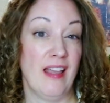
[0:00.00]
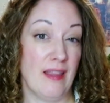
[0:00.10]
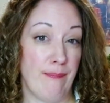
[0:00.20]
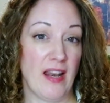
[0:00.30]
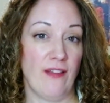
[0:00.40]

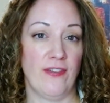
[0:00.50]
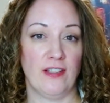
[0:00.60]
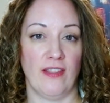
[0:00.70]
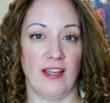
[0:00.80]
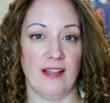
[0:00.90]
The benefit
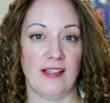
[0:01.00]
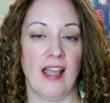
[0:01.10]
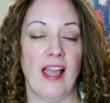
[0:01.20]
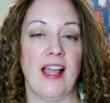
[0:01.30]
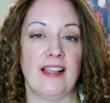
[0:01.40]
to this
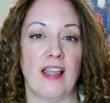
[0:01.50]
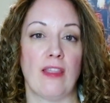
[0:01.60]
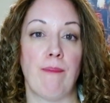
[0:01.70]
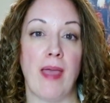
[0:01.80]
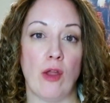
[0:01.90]
is that
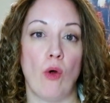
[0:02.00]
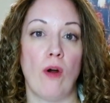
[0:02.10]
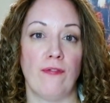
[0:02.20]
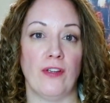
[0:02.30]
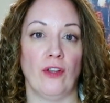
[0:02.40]
the
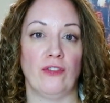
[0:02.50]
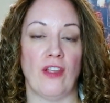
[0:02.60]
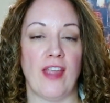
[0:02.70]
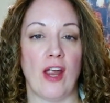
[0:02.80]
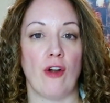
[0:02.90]
payor feels
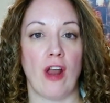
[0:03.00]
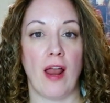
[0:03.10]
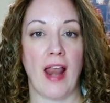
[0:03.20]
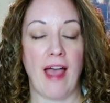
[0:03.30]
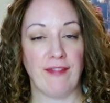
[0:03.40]
that they are
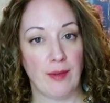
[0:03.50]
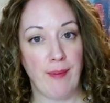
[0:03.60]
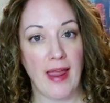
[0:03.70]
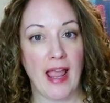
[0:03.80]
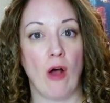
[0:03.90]
not having to
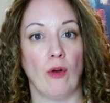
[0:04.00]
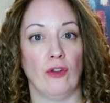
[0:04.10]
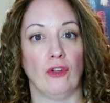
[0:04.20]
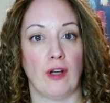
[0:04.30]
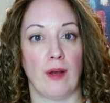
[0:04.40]
pay out a
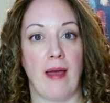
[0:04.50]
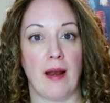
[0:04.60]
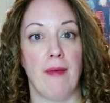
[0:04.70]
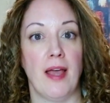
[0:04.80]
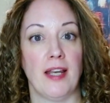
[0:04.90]
certain amount
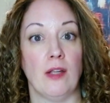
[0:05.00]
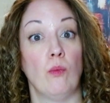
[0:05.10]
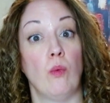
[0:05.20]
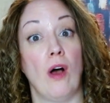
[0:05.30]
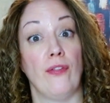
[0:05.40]
of money
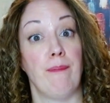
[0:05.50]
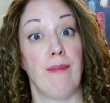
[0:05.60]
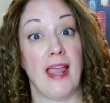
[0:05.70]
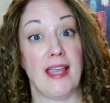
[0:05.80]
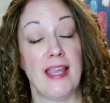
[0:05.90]
while the
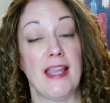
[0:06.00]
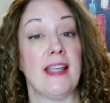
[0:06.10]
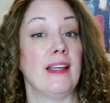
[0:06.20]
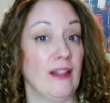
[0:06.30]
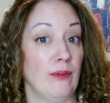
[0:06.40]

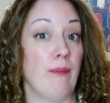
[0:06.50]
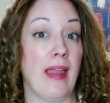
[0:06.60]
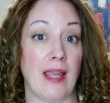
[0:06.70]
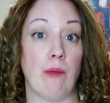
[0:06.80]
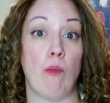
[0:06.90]
payee is
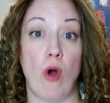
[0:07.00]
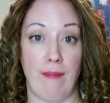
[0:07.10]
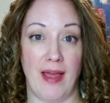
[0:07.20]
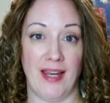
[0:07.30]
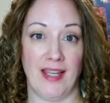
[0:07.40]
making more
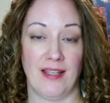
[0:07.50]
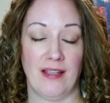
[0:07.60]
money.